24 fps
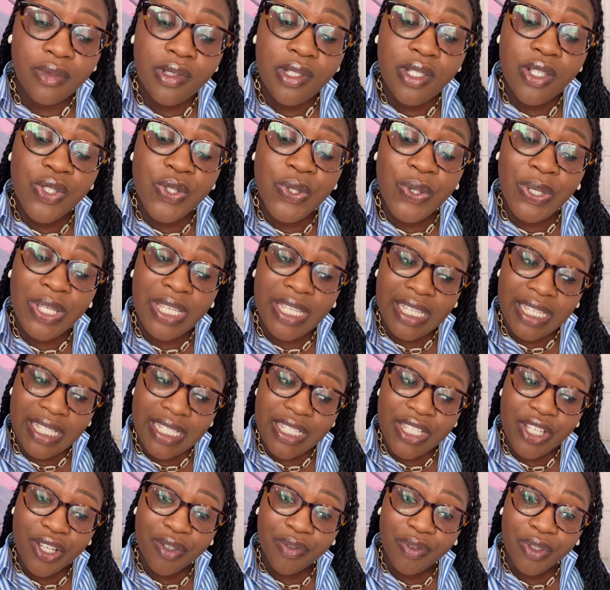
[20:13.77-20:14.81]
so he is
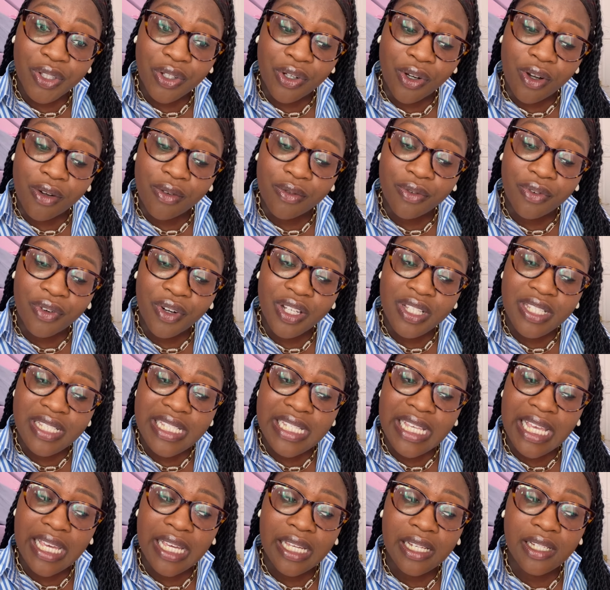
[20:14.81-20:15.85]
here for the conference,
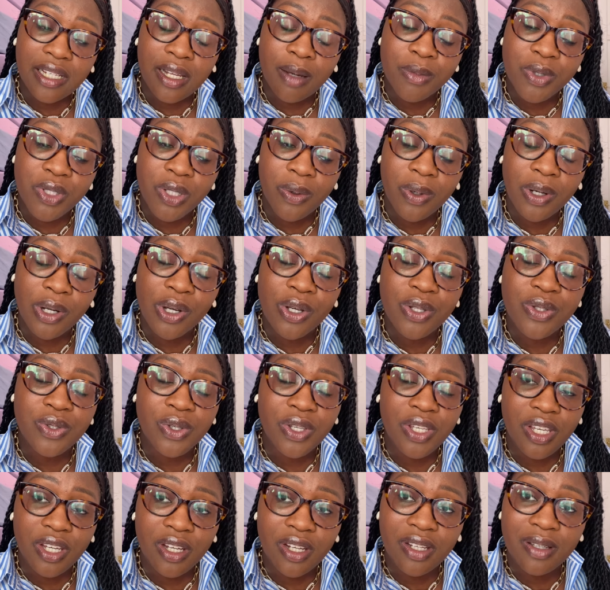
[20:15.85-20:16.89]
and I'm sure we're going to
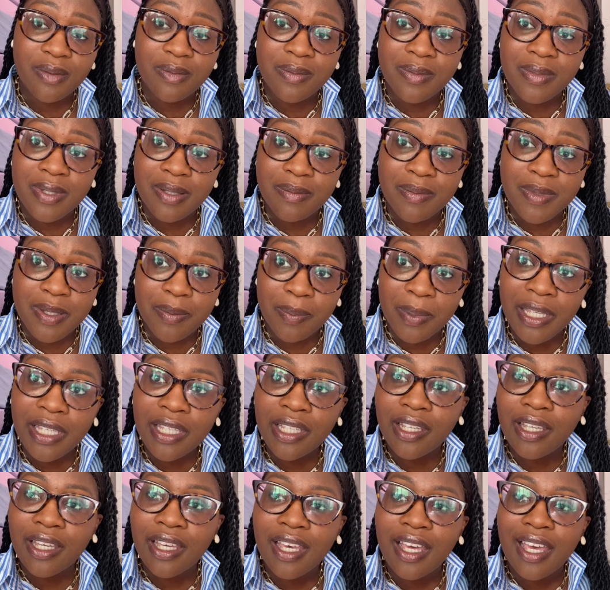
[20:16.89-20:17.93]
hear him
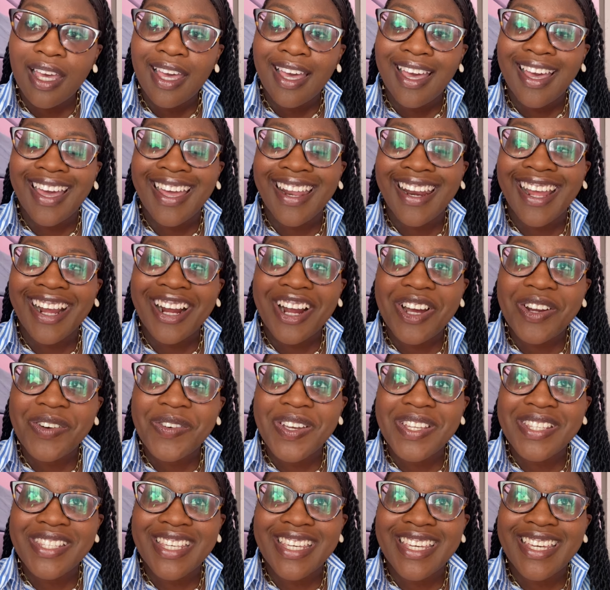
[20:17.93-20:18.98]
speak. And I can't
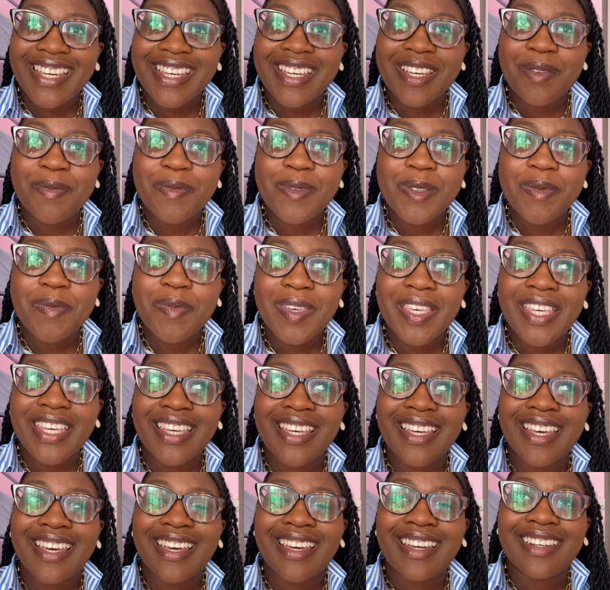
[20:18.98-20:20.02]
wait to hear him
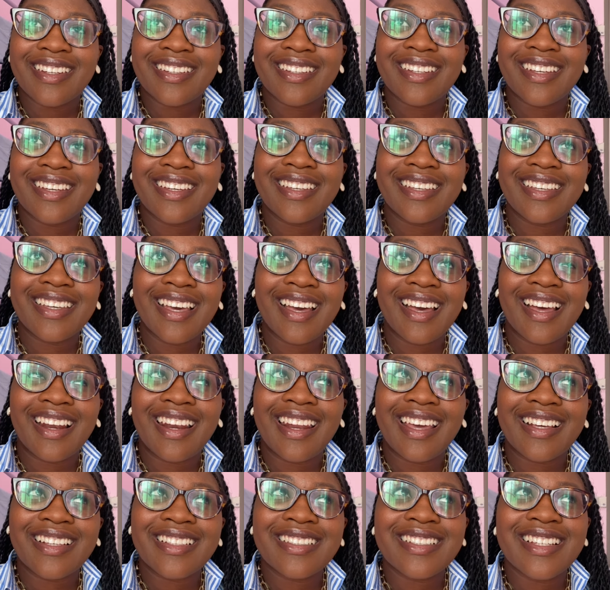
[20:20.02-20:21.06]
speak and, yeah,
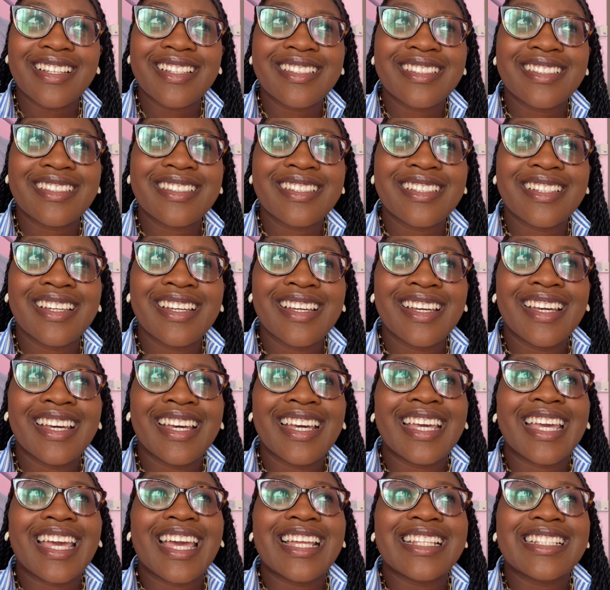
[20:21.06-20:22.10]
like just
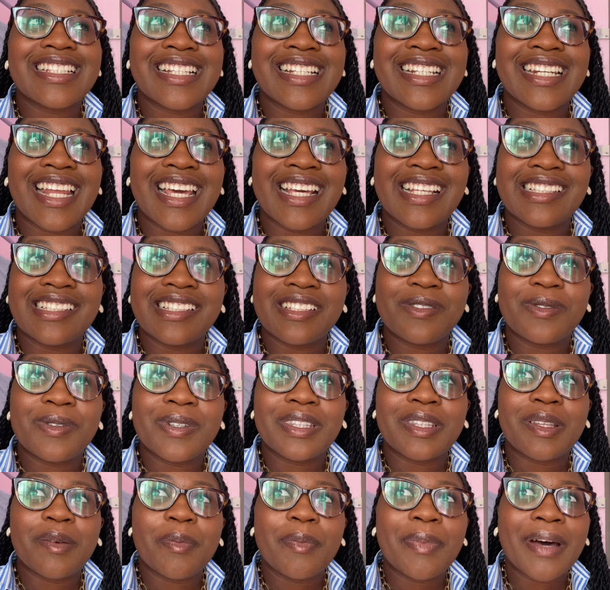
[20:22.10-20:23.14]
get ignited with
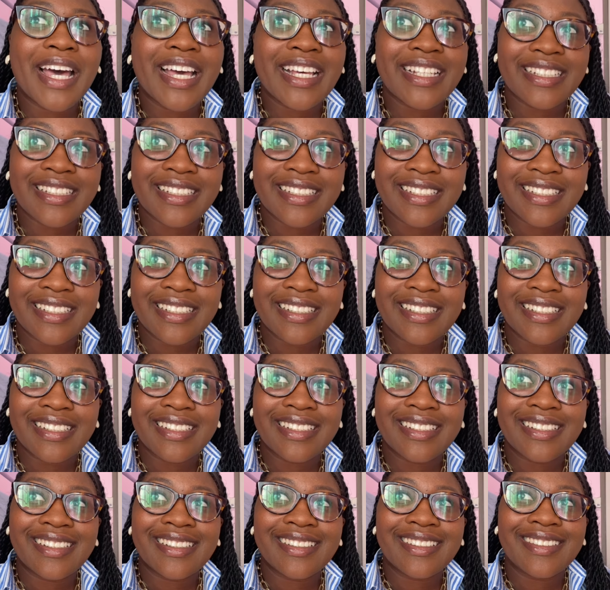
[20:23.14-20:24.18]
the passion
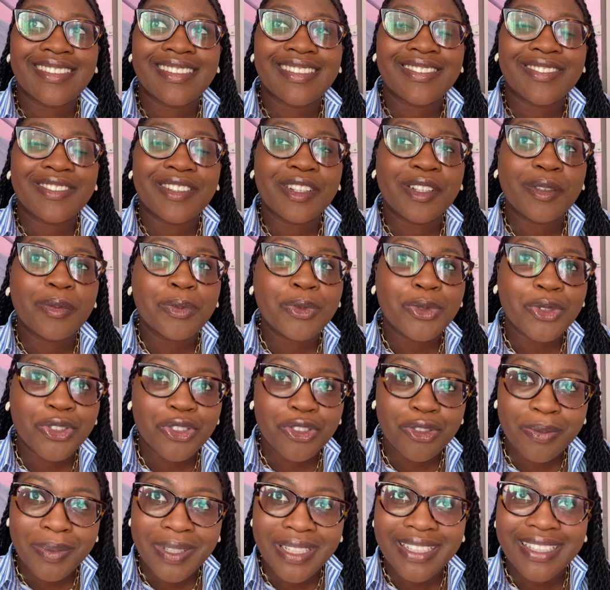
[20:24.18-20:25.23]
for the
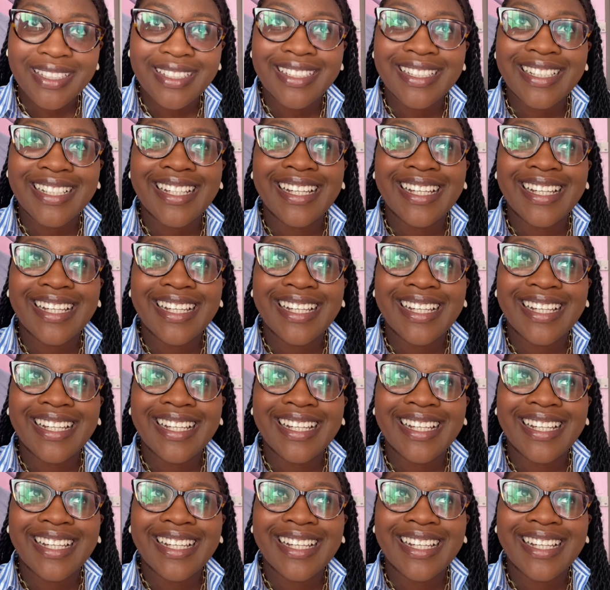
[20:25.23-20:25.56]
movement